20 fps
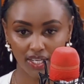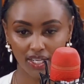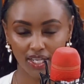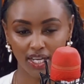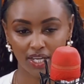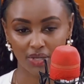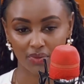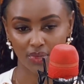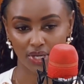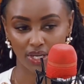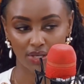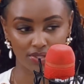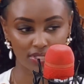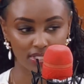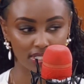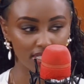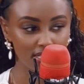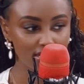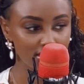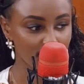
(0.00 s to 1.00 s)
And while I was
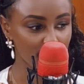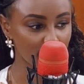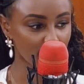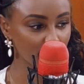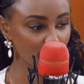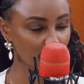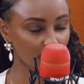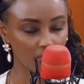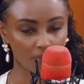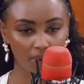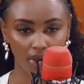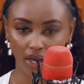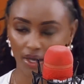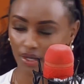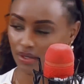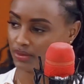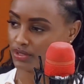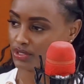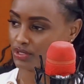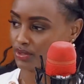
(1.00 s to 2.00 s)
in Italy, I'm like,
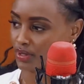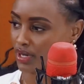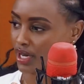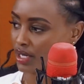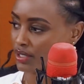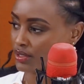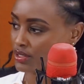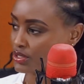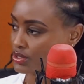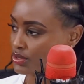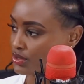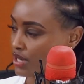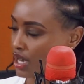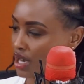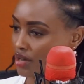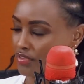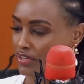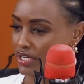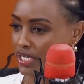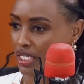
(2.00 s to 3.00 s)
wow, so how do
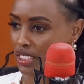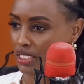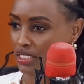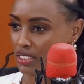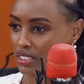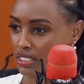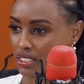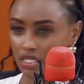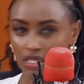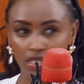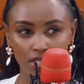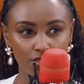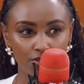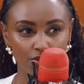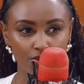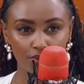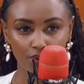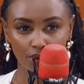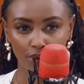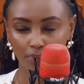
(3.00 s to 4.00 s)
Africans in
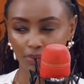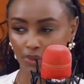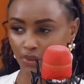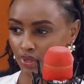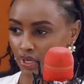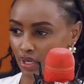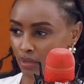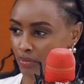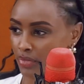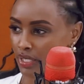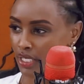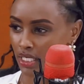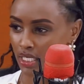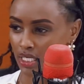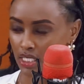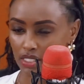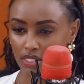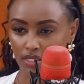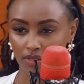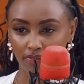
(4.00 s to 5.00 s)
Europe or
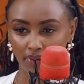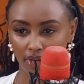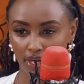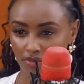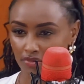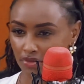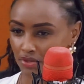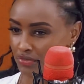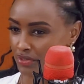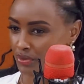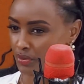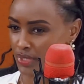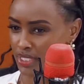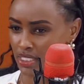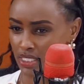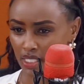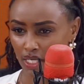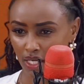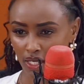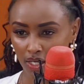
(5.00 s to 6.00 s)
America survive over
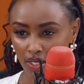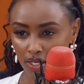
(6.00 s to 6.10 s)
winter?